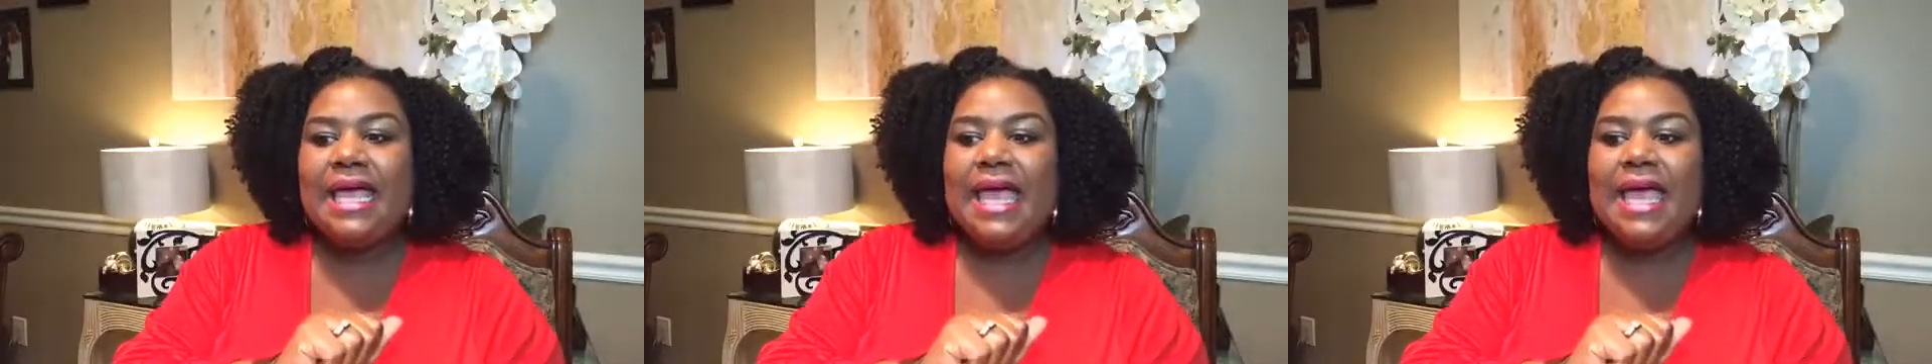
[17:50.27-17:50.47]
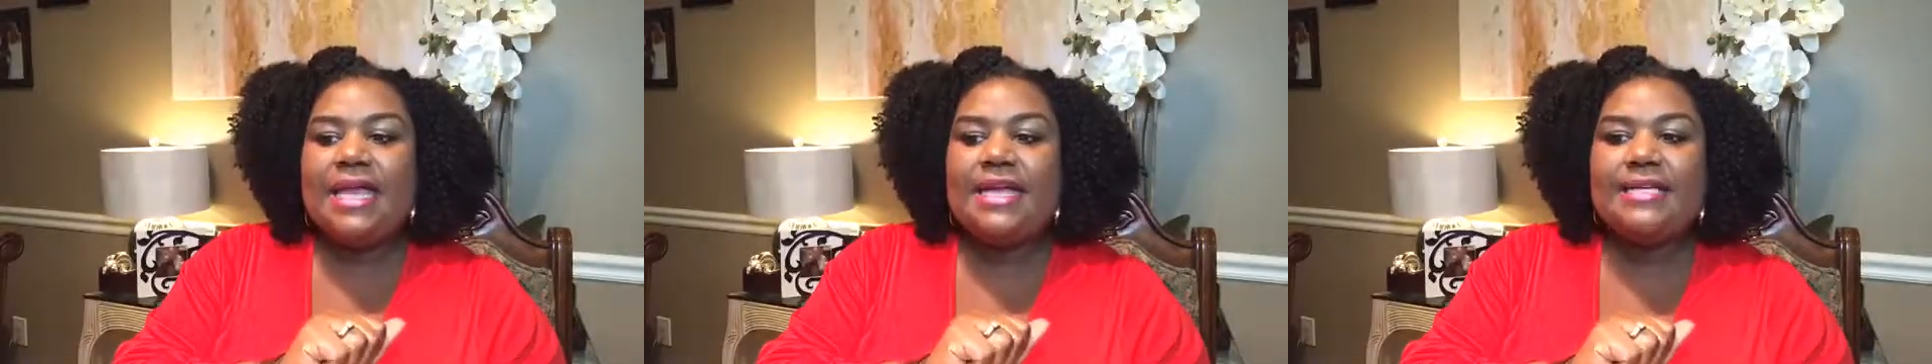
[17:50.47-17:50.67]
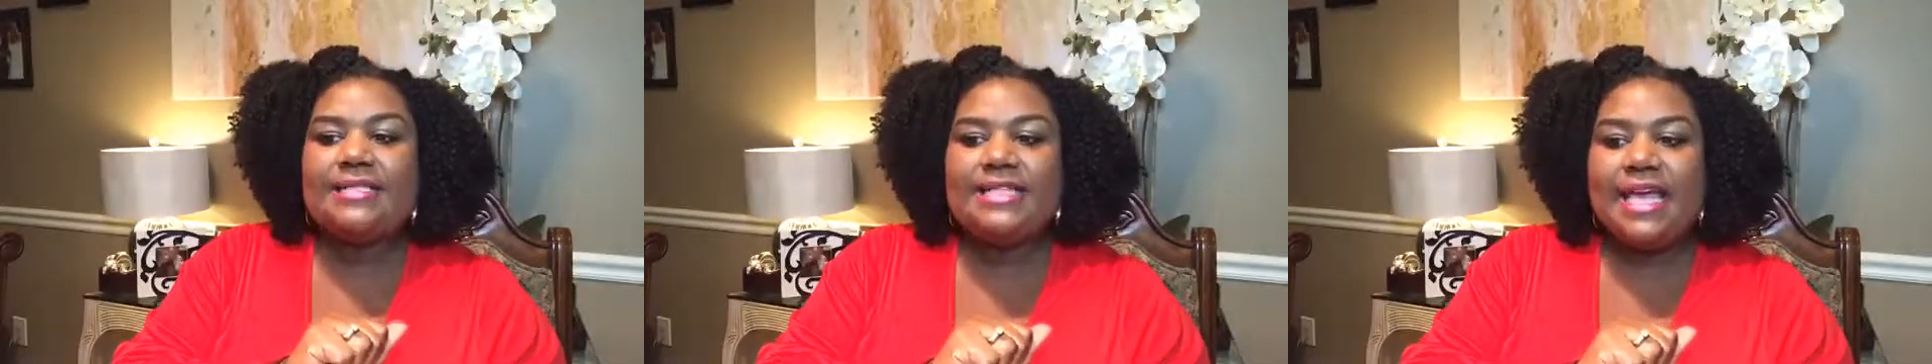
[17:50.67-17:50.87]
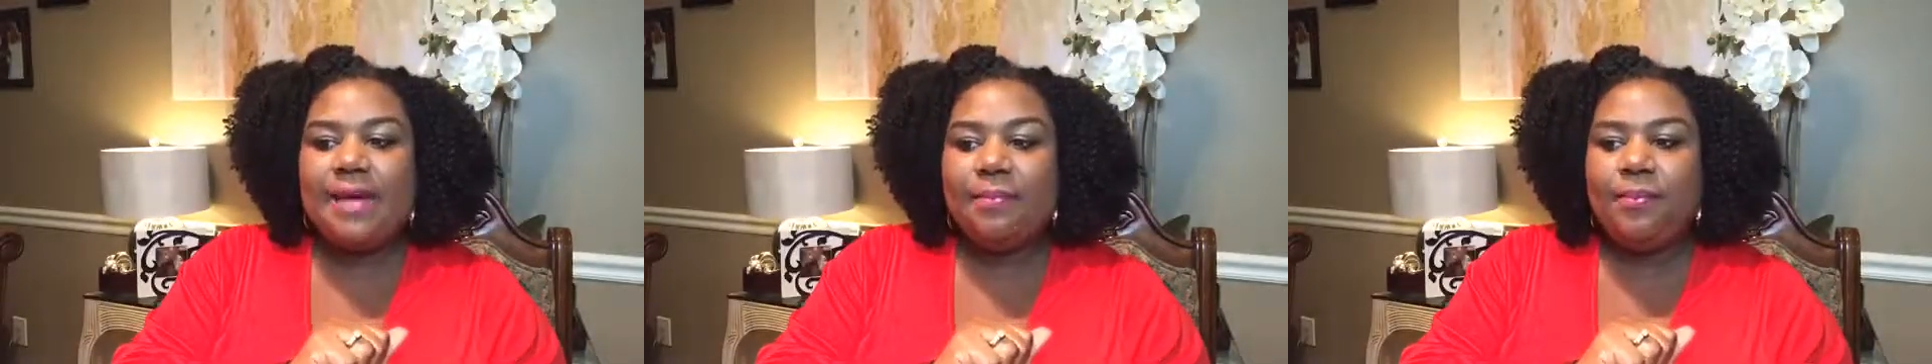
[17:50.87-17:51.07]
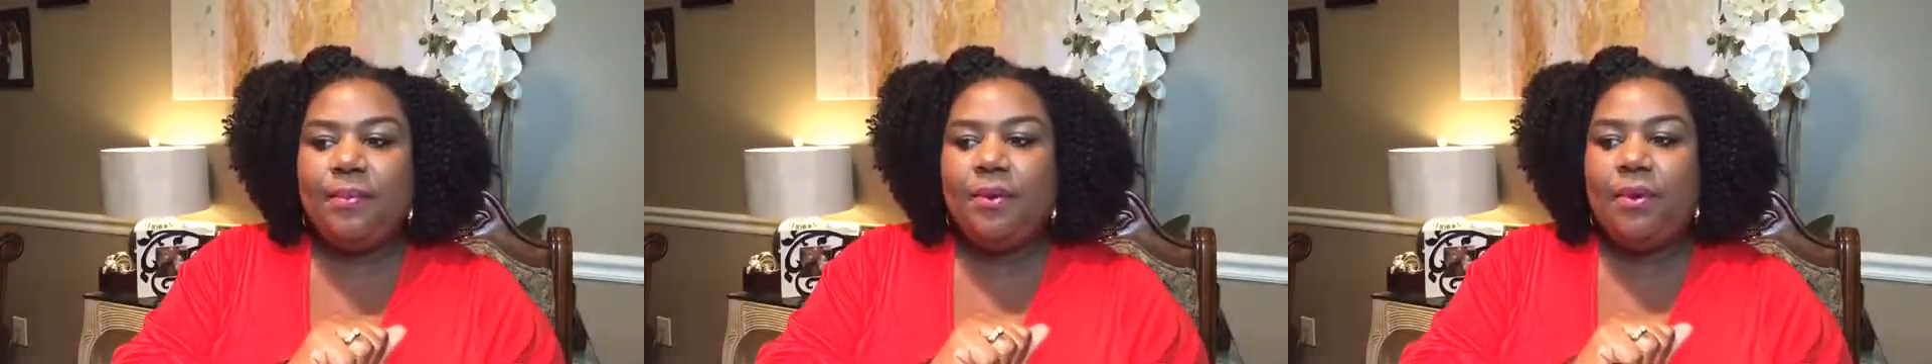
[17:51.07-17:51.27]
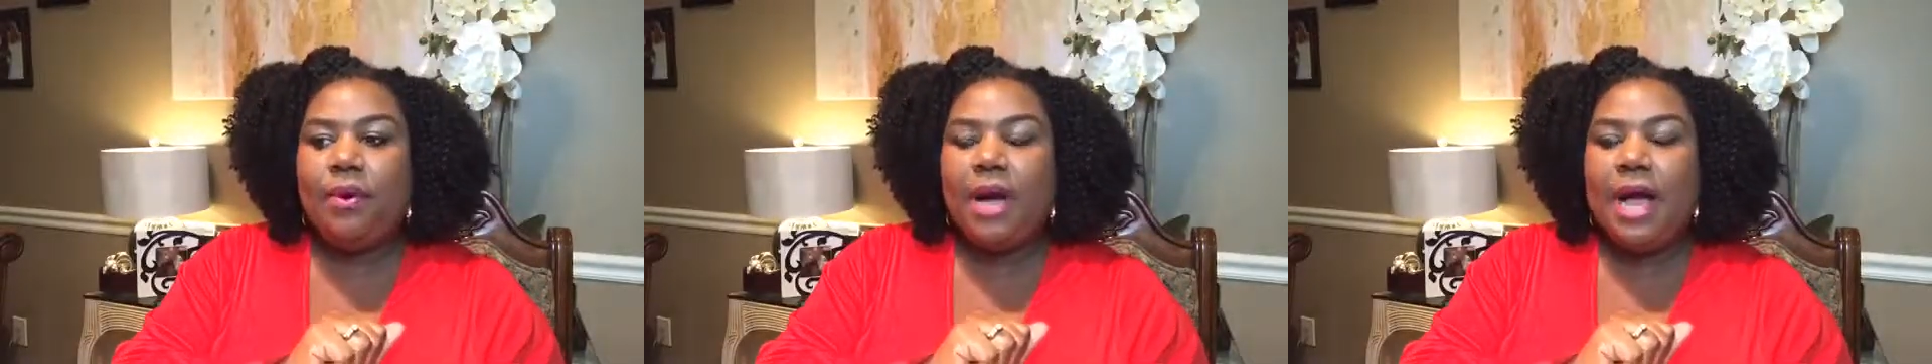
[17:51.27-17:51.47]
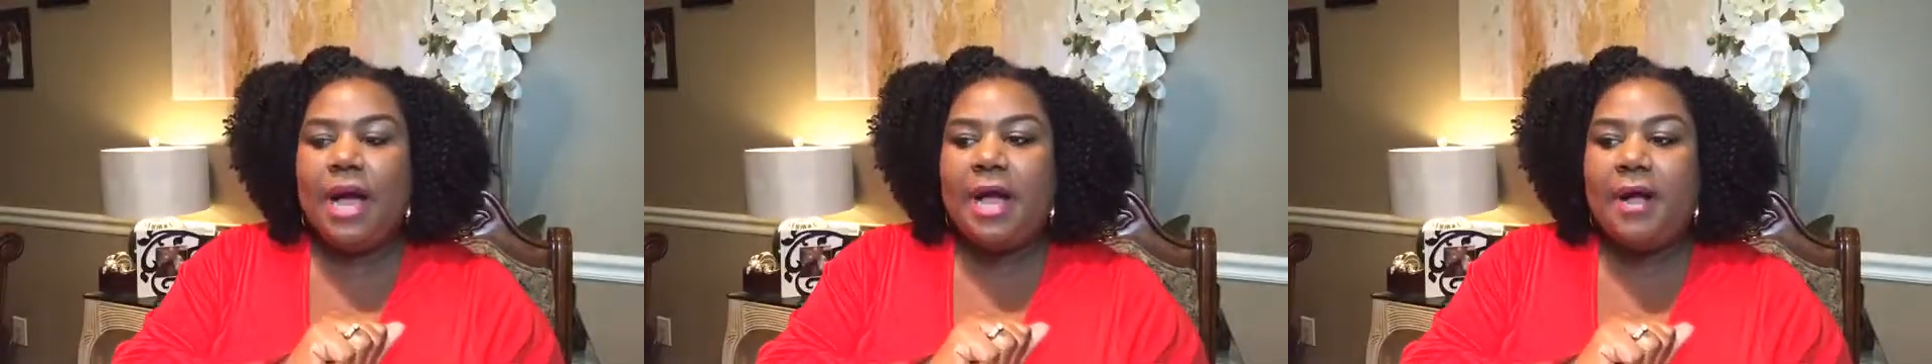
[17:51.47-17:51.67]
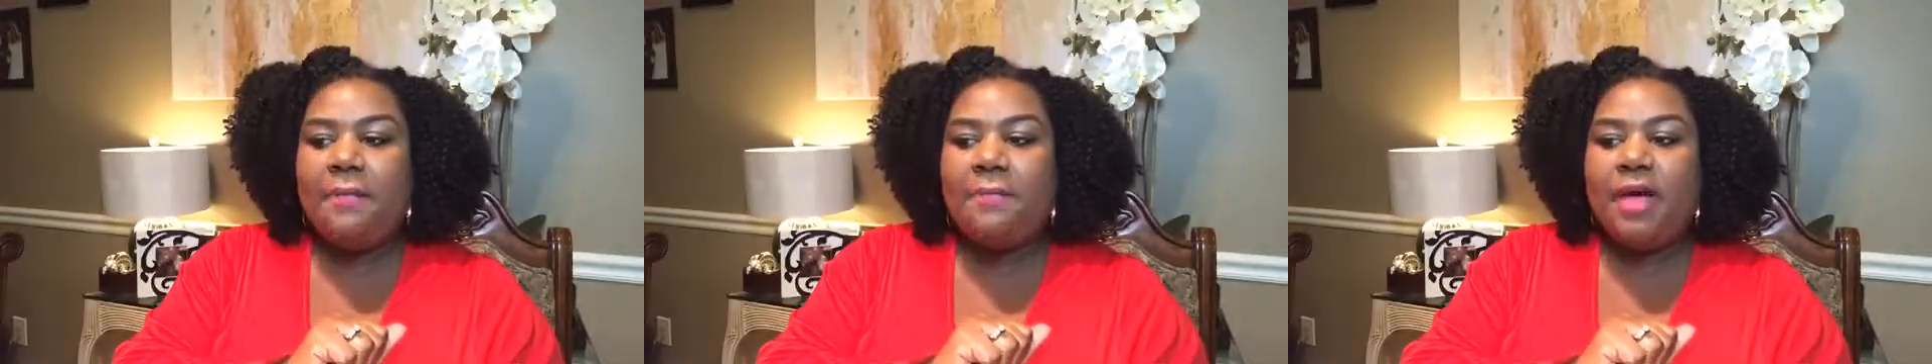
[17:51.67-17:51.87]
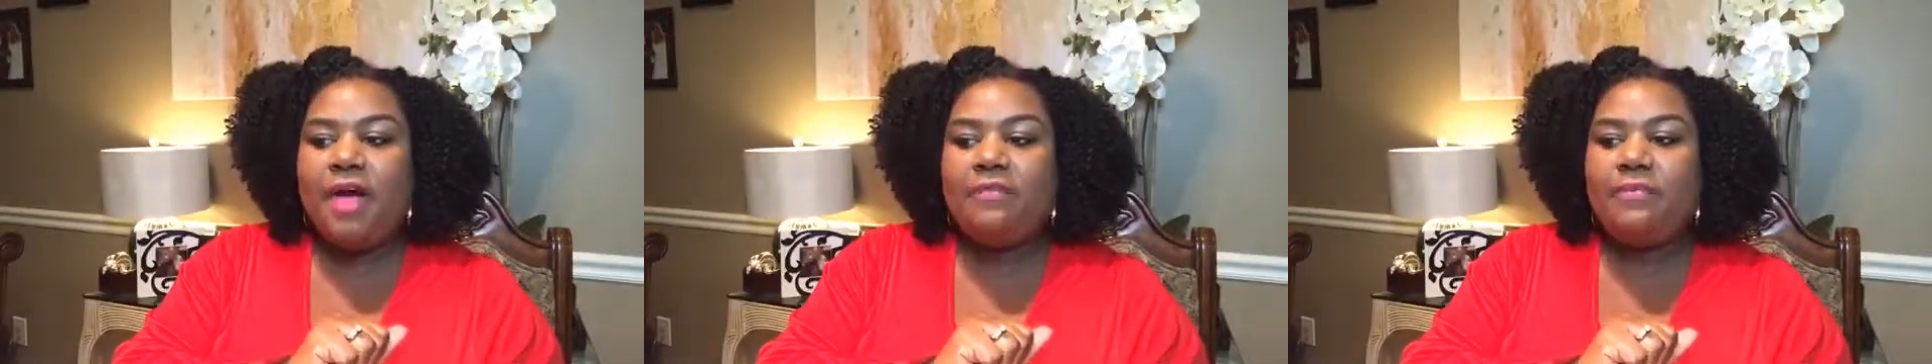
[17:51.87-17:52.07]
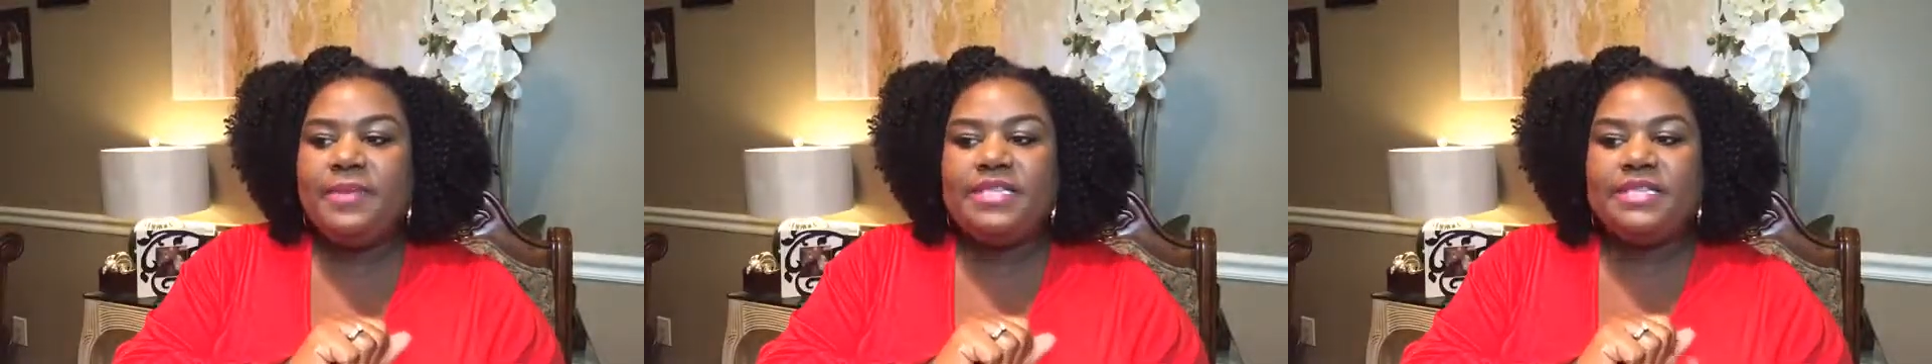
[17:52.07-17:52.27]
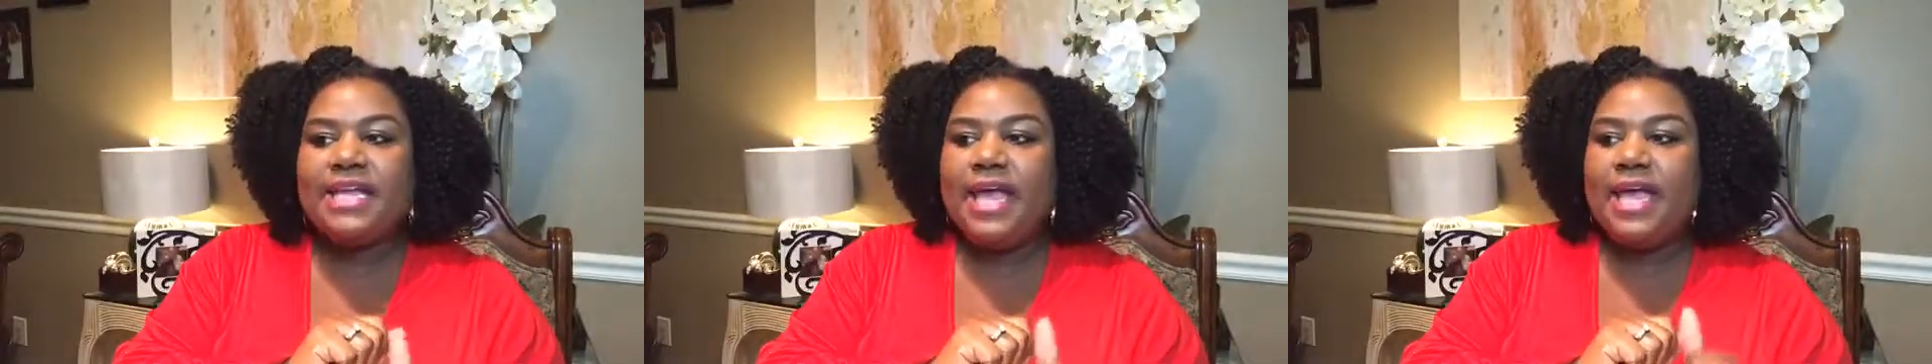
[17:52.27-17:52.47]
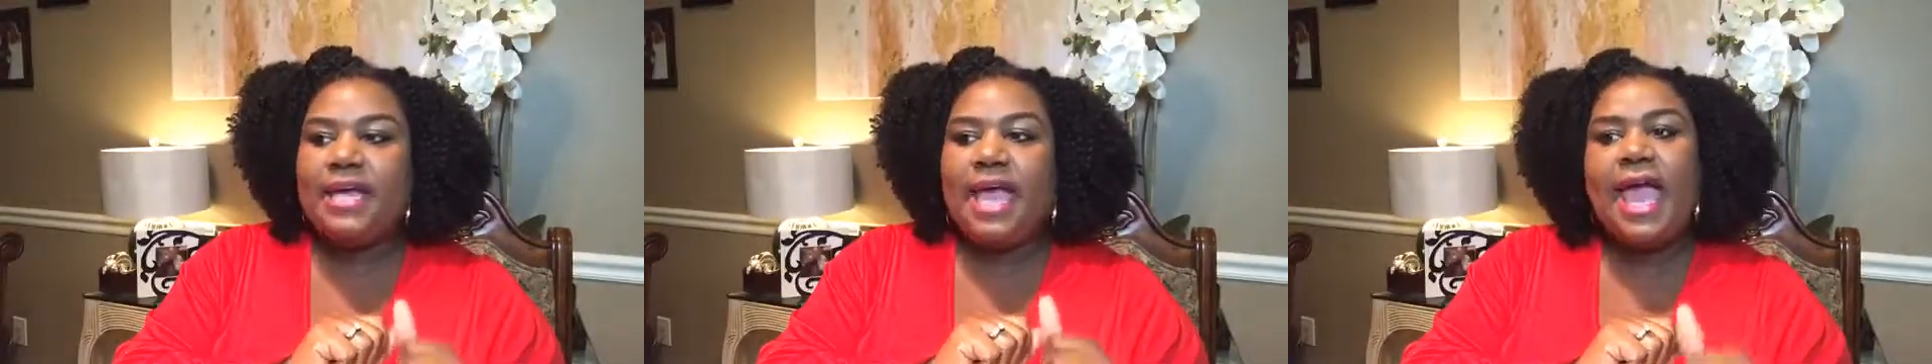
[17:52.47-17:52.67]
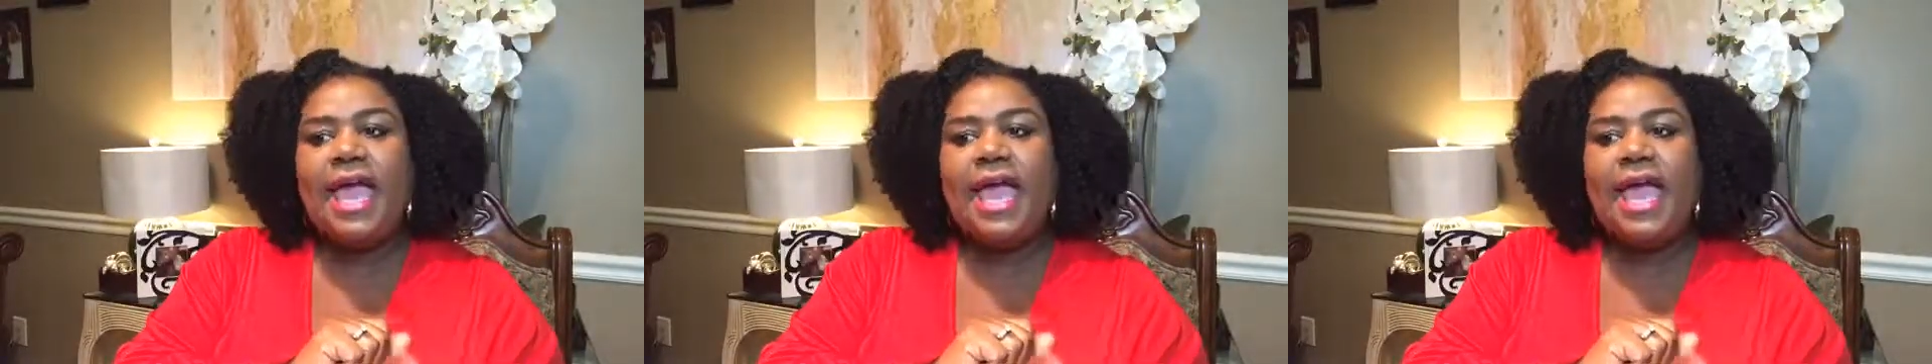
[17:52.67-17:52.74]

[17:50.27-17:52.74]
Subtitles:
an example of me saying,